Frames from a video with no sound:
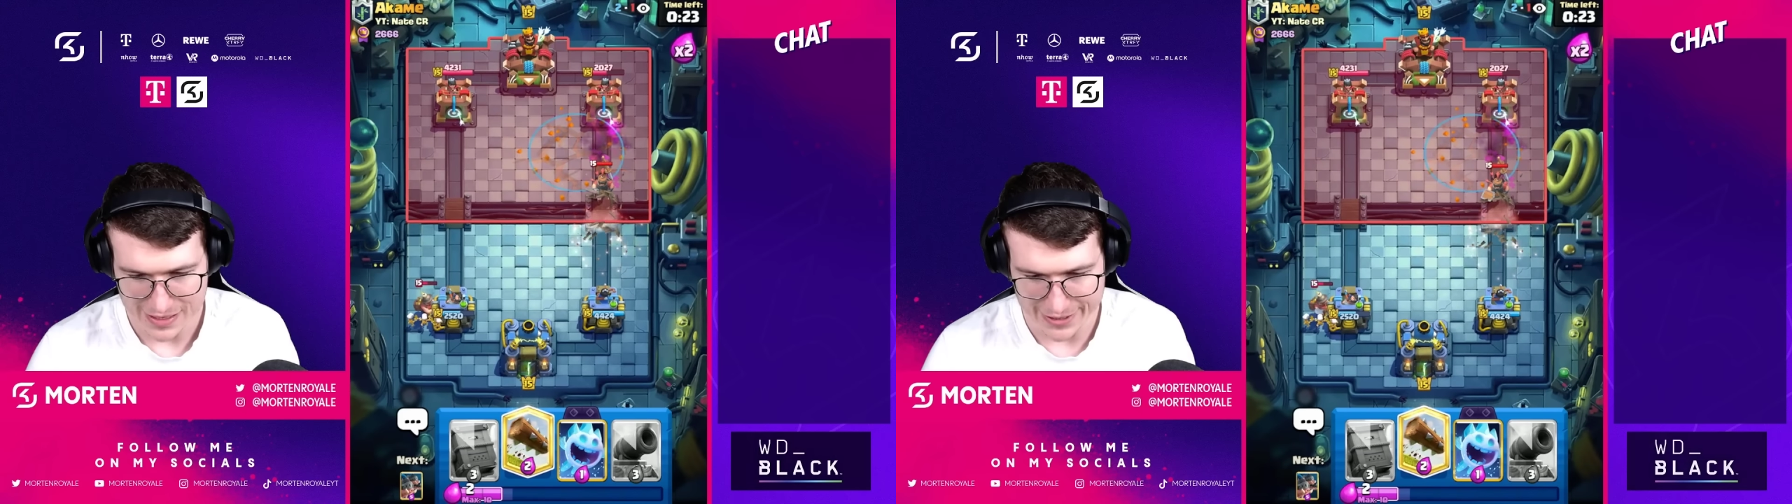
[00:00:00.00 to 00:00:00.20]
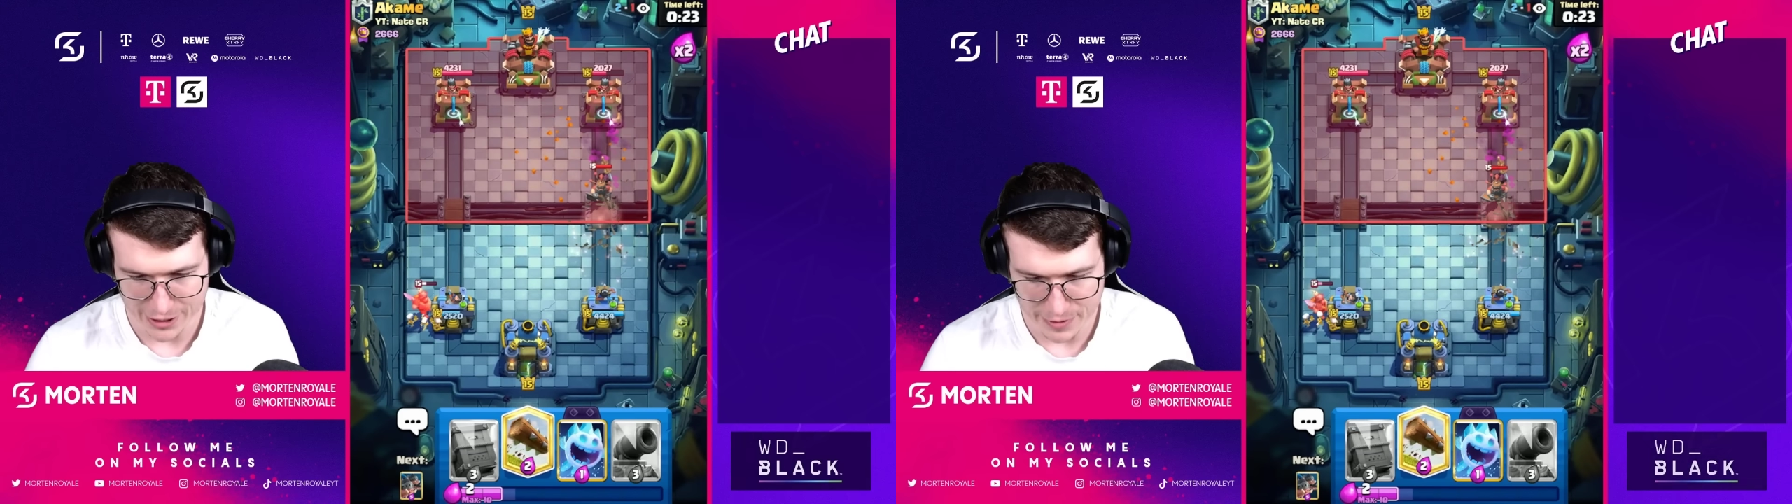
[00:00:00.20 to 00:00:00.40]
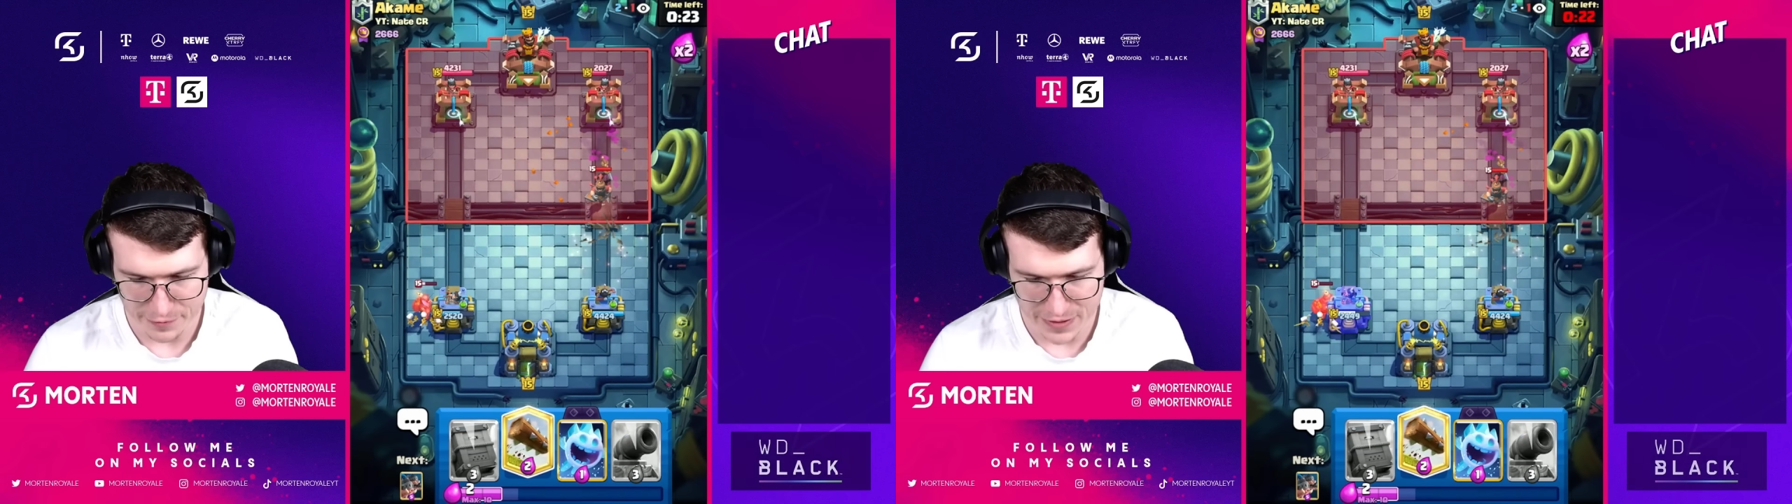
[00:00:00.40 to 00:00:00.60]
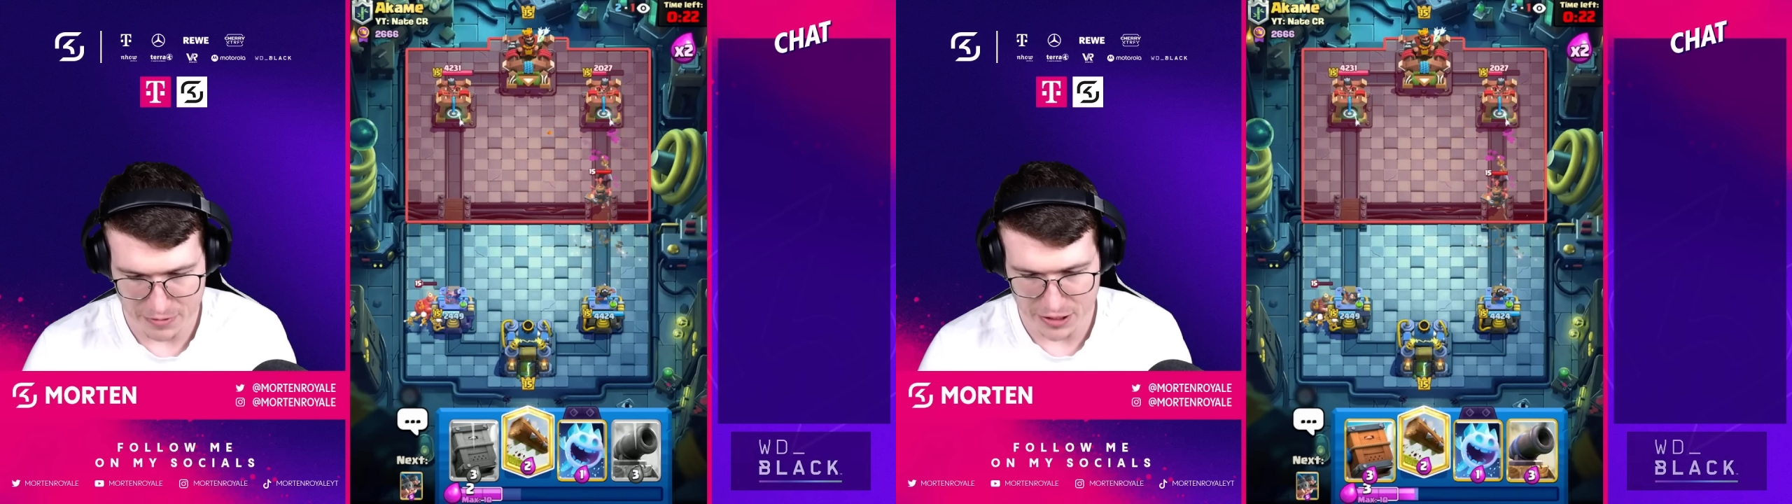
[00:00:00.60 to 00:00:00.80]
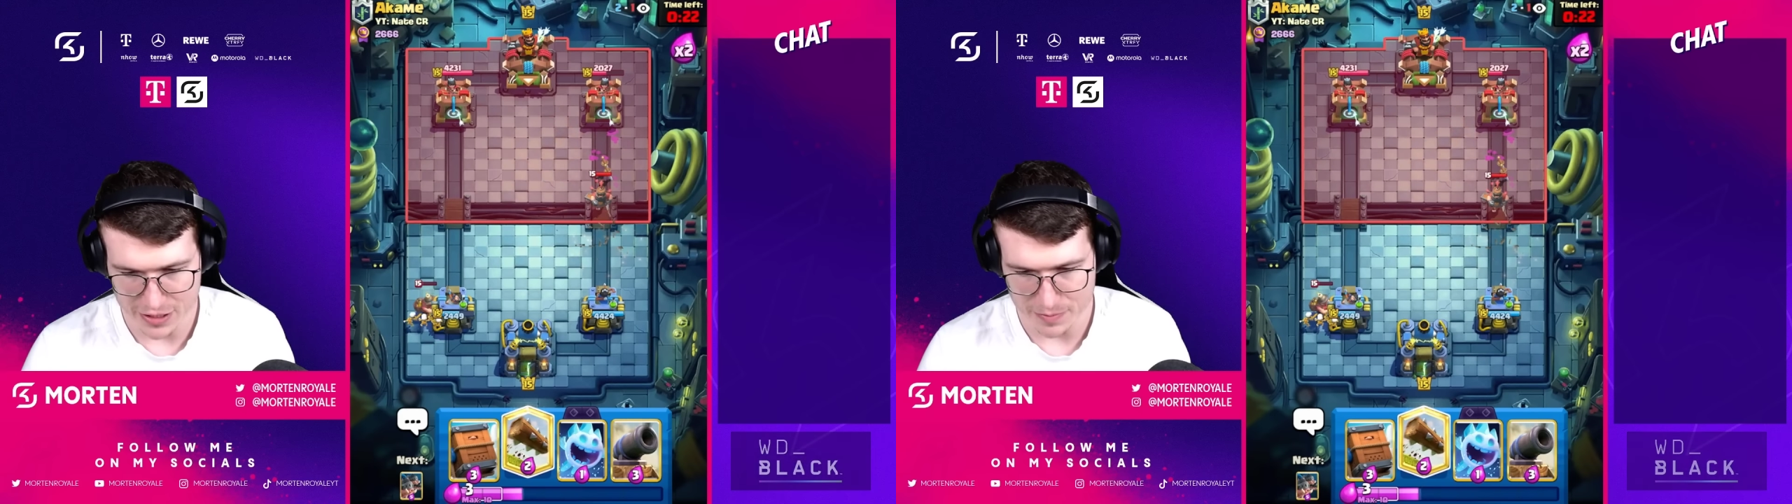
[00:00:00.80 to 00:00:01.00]
I don't really think
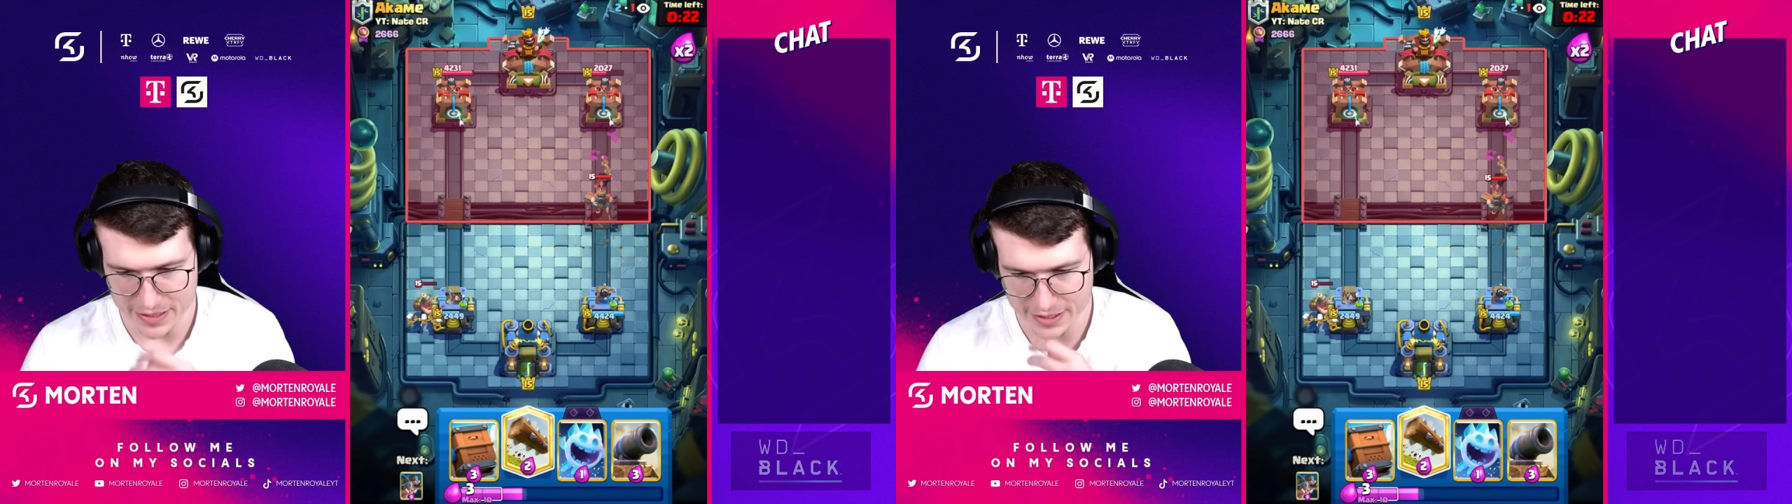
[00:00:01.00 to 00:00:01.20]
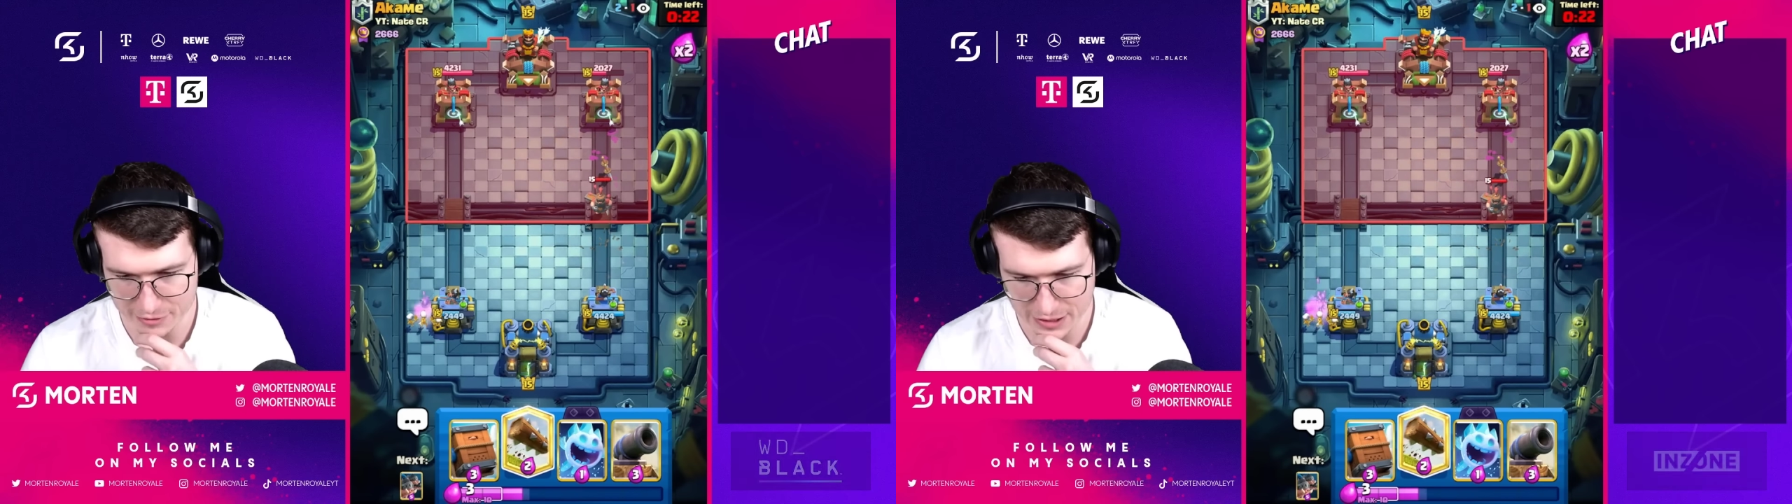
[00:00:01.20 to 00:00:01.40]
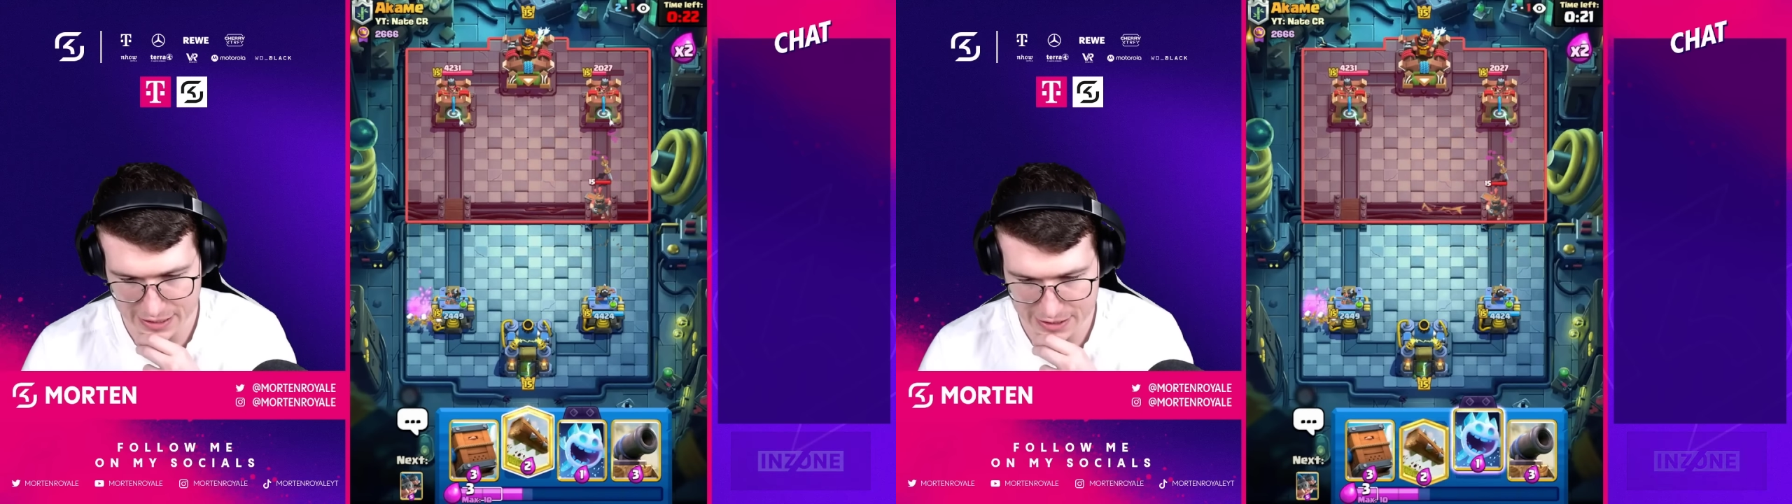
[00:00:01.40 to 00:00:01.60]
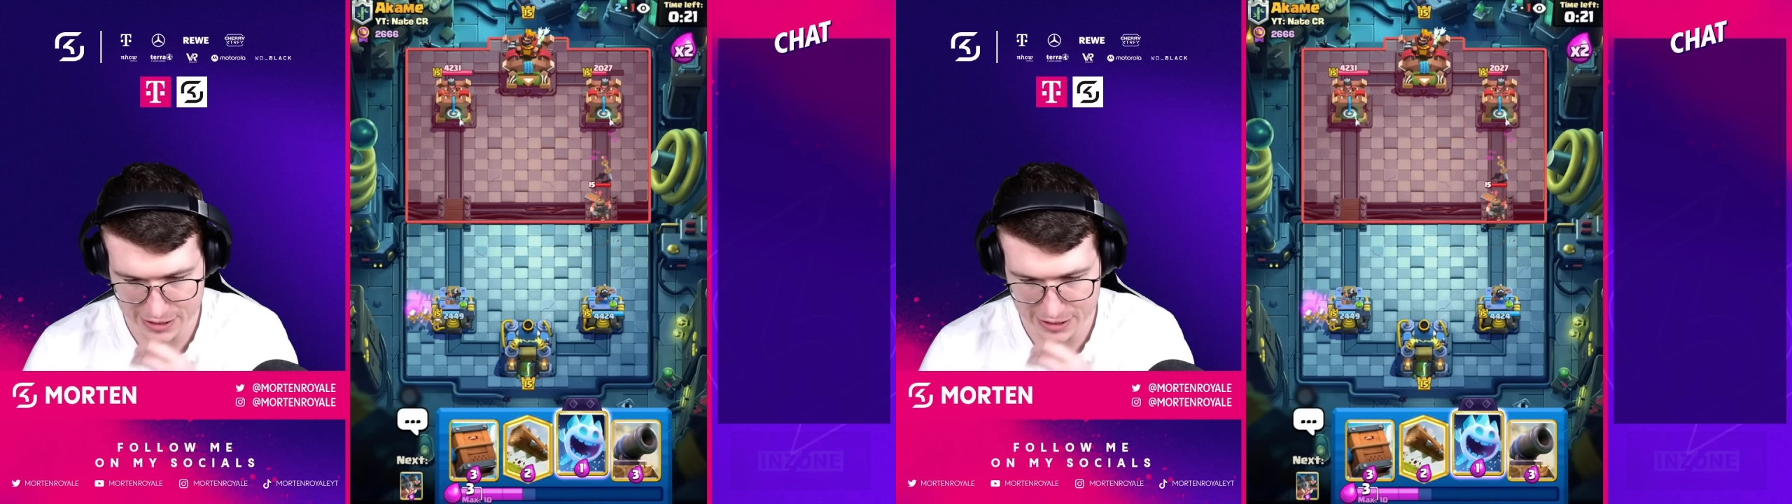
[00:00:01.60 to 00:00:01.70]
we got a piggy, right?